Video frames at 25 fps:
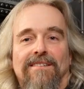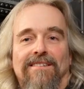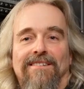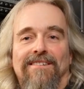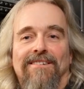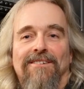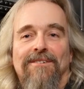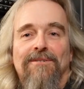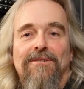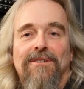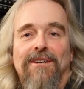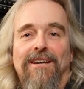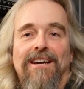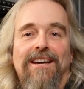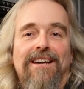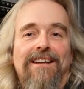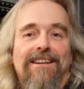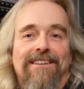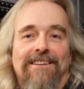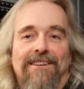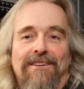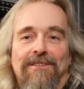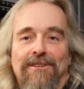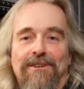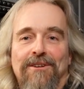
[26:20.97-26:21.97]
Okay,
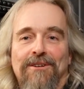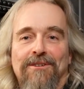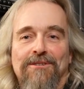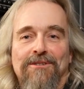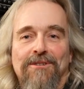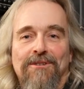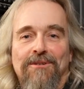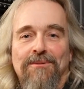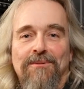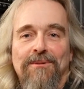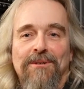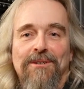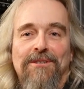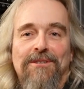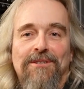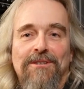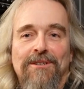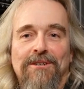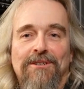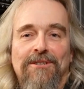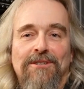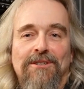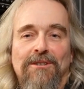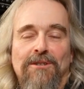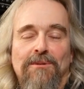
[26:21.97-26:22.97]
now there's your
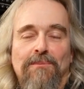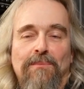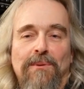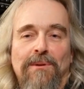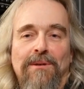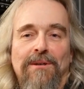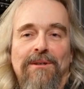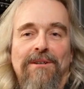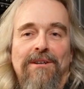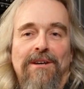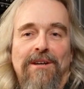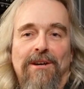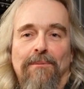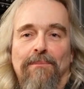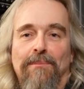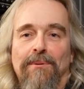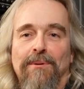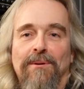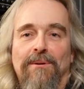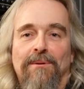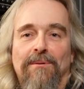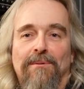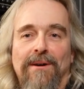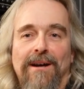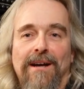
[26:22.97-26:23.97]
360 spin. That'll
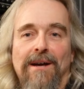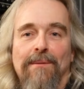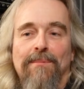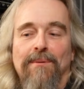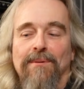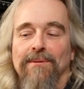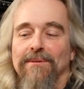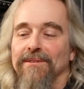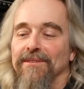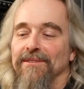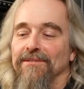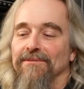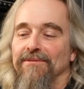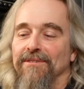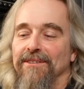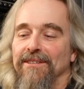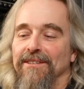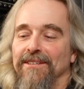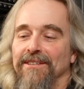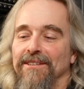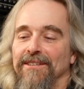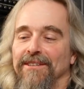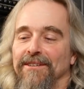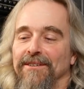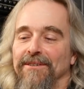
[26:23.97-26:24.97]
put a wrap on this
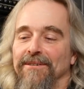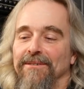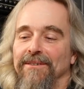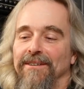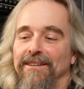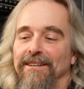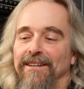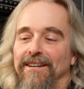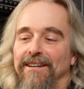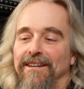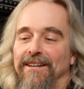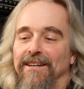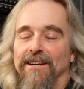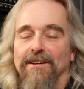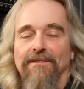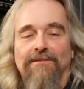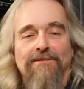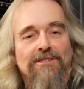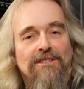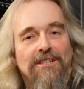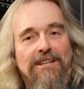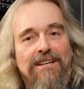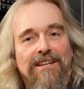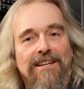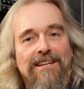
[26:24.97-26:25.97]
video of
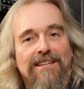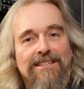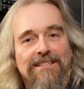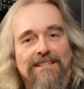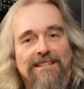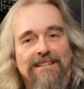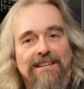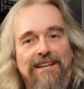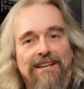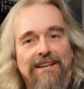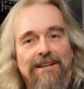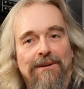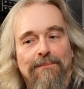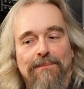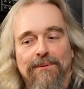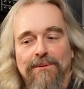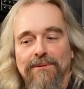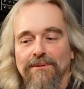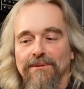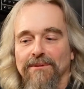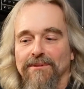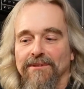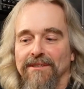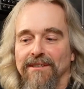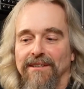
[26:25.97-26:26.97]
J.S.
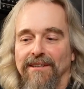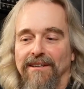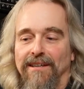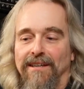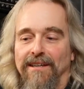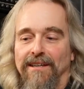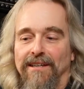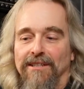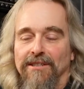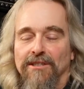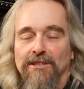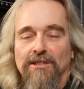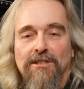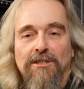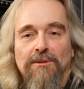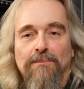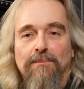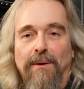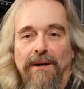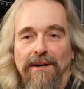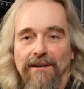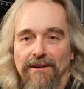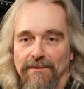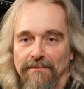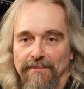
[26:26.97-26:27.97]
Campbell's
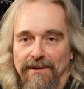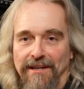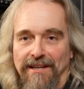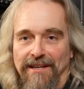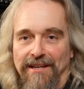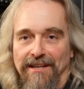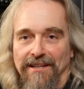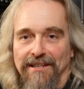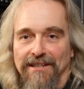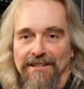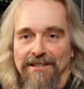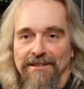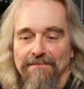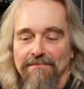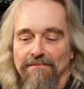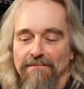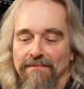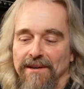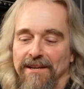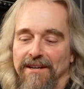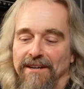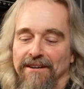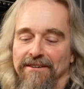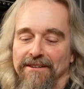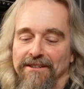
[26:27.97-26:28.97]
Spider-Man and
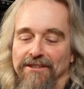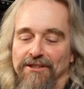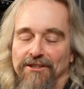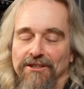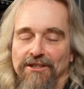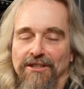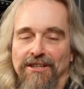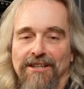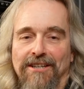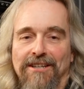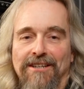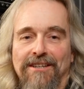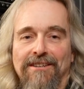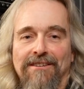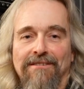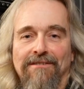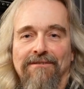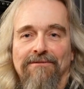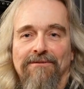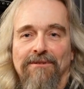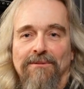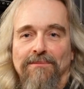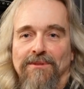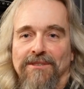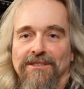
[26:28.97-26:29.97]
Mary Jane
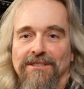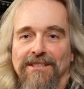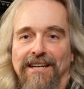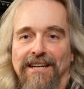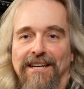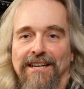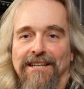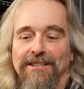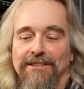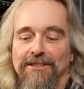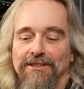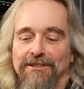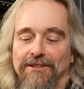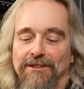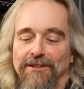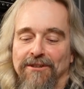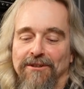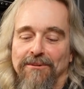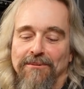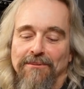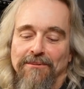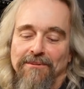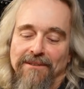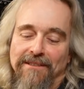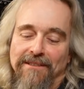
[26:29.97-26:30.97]
from Sideshow.